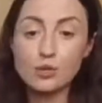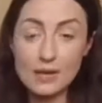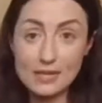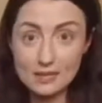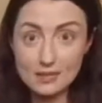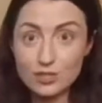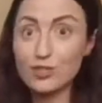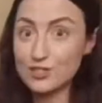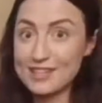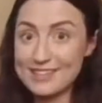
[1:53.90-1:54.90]
Great,
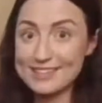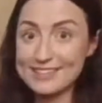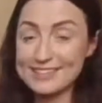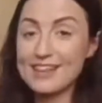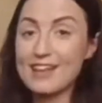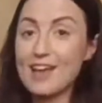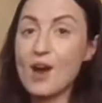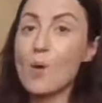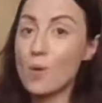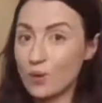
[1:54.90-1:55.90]
use these.
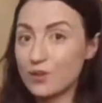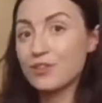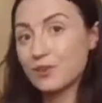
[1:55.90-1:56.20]
Or